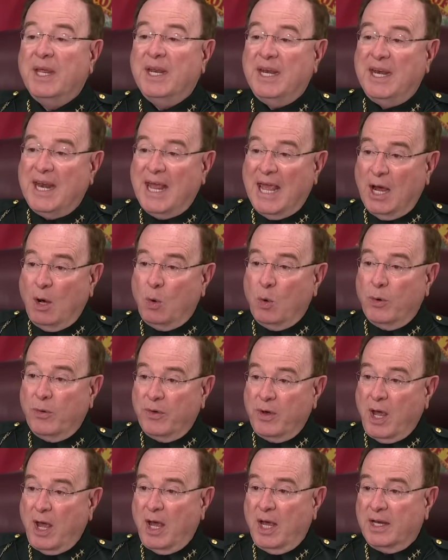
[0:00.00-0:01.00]
Now we're
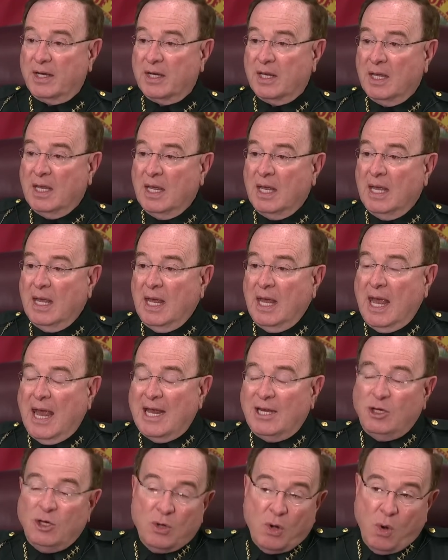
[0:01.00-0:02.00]
not.
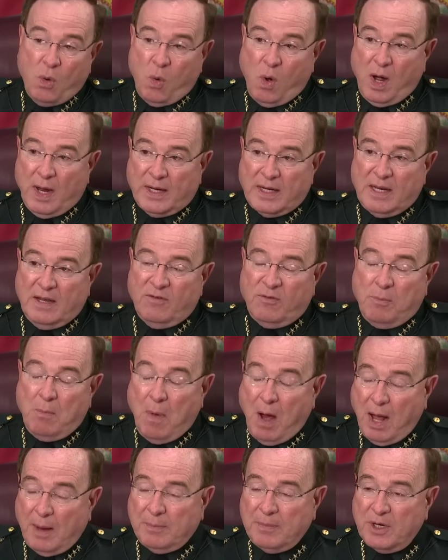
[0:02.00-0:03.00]
And you know what? If
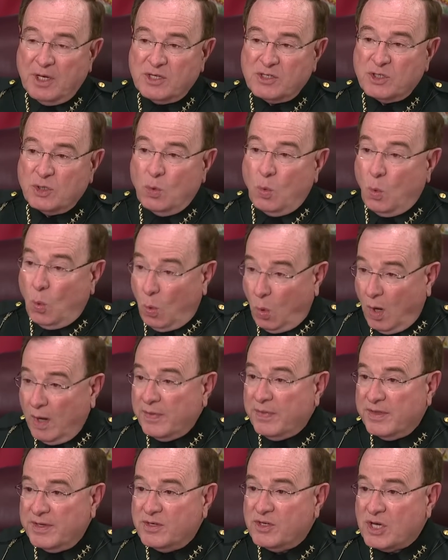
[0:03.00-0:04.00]
mom doesn't
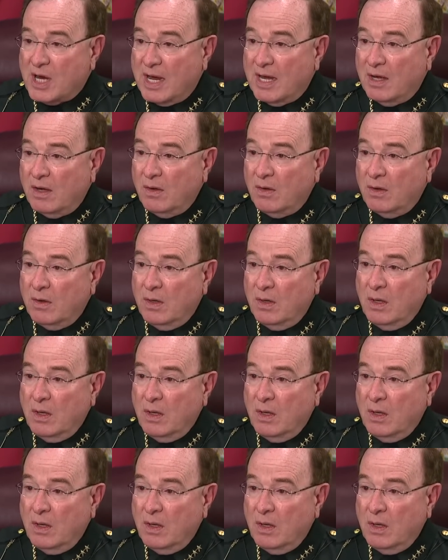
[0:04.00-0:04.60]
want the child,